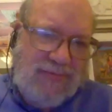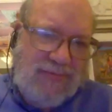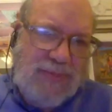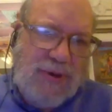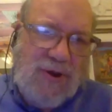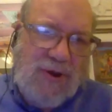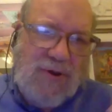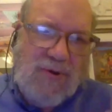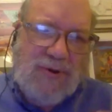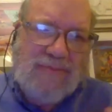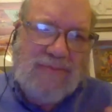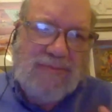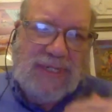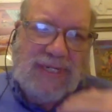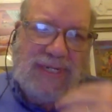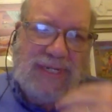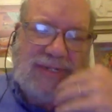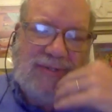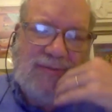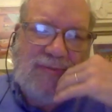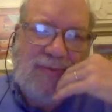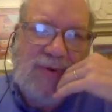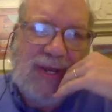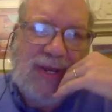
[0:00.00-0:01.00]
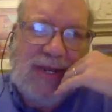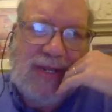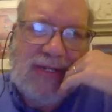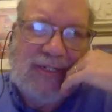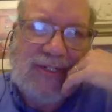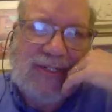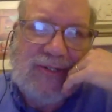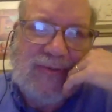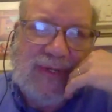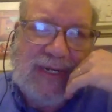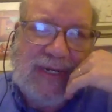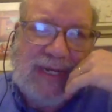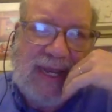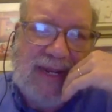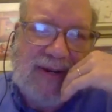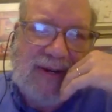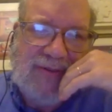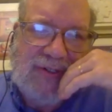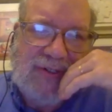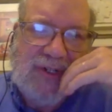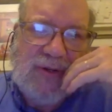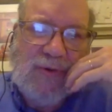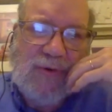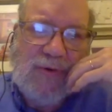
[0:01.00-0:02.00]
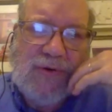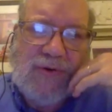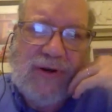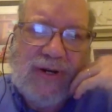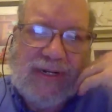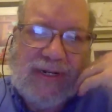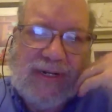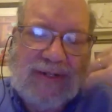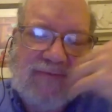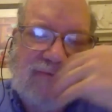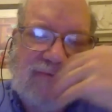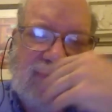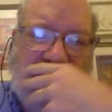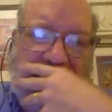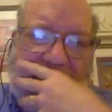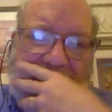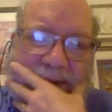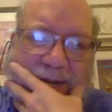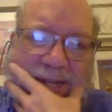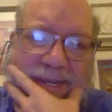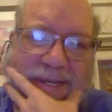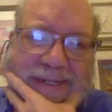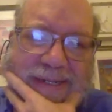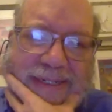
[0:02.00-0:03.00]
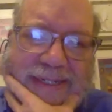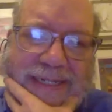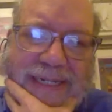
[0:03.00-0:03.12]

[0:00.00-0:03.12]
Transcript: poems as well, to a kind of torrent of writing,